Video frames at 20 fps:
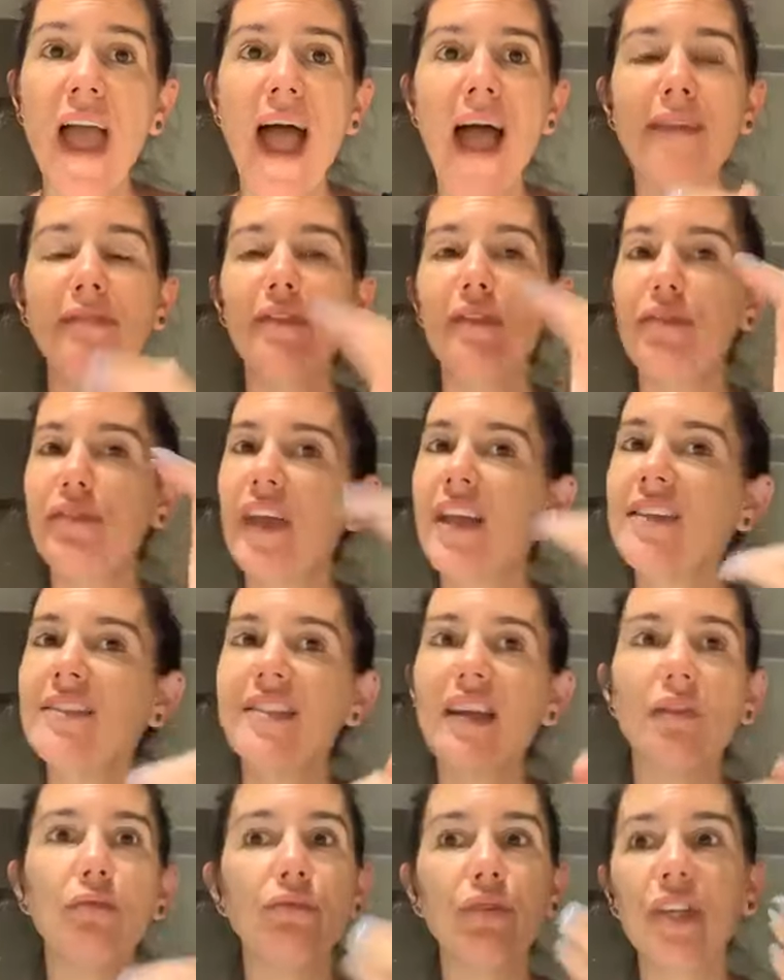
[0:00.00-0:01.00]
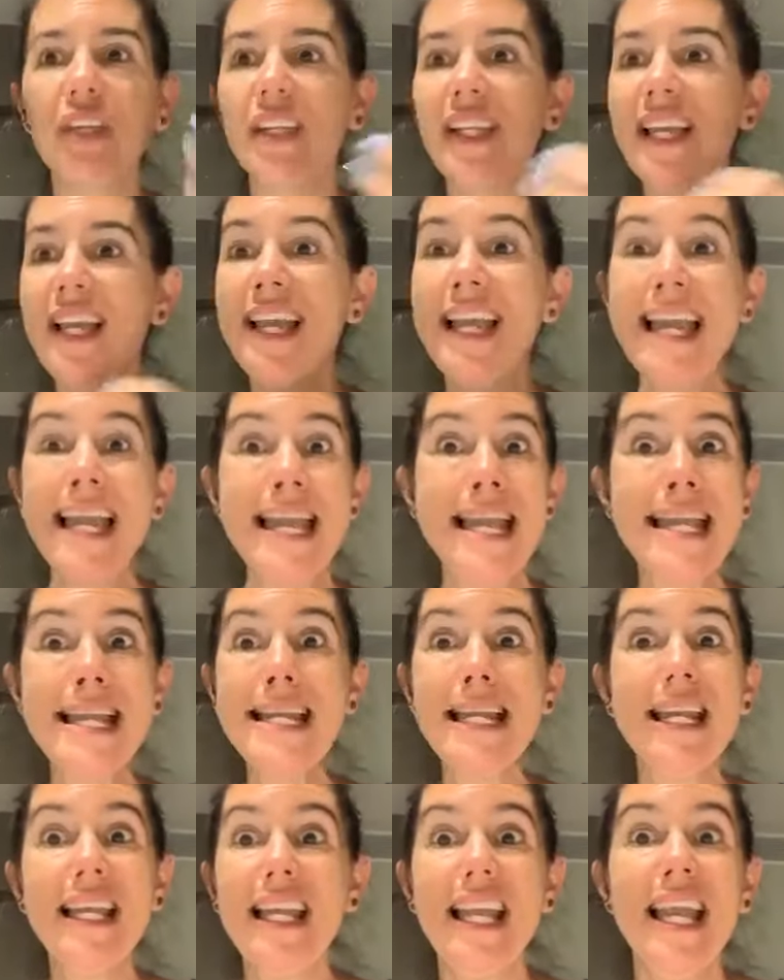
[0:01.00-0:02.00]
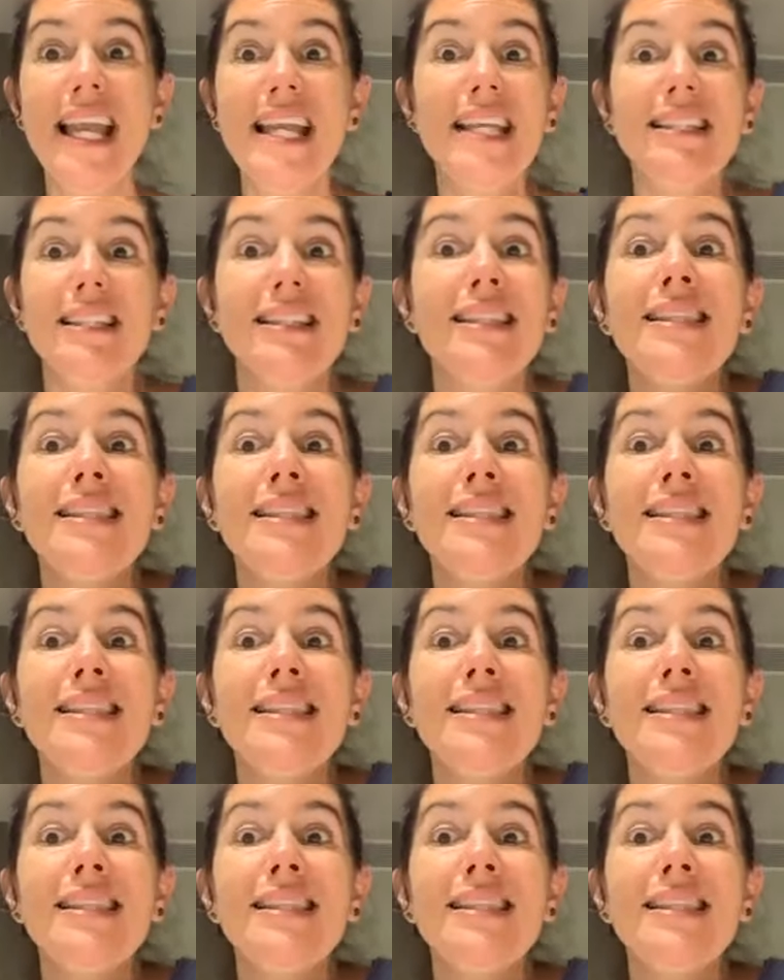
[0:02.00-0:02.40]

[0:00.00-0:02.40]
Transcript: and the things that really he he's